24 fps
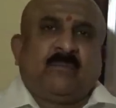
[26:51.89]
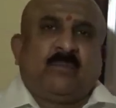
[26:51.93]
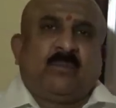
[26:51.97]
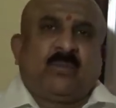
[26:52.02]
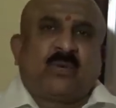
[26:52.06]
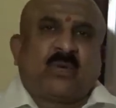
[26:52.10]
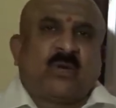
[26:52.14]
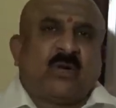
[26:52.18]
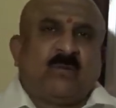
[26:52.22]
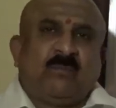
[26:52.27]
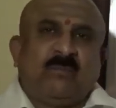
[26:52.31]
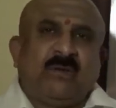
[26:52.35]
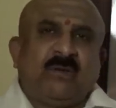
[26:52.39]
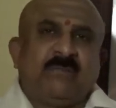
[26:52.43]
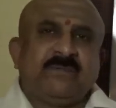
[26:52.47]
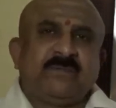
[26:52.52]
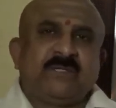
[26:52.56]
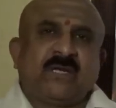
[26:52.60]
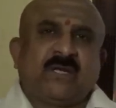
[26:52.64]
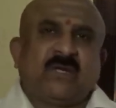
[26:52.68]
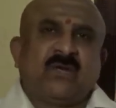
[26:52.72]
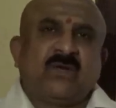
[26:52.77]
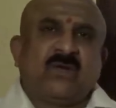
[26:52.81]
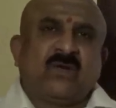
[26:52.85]

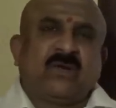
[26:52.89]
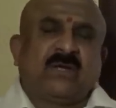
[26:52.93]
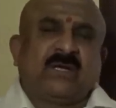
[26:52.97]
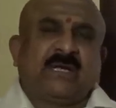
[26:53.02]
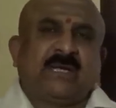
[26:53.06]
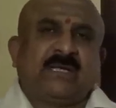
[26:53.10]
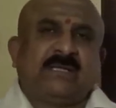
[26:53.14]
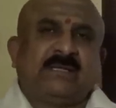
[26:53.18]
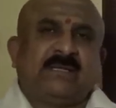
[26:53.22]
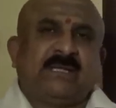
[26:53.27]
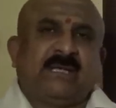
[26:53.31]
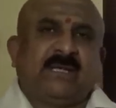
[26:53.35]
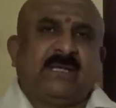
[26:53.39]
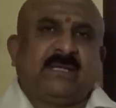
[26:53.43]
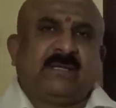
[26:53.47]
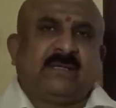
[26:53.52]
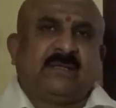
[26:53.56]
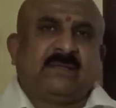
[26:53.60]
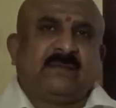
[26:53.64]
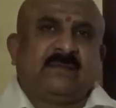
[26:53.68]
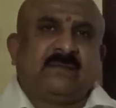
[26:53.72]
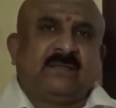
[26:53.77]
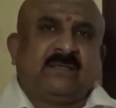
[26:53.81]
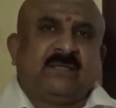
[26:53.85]
Problems are not like
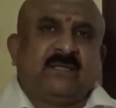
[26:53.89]
that.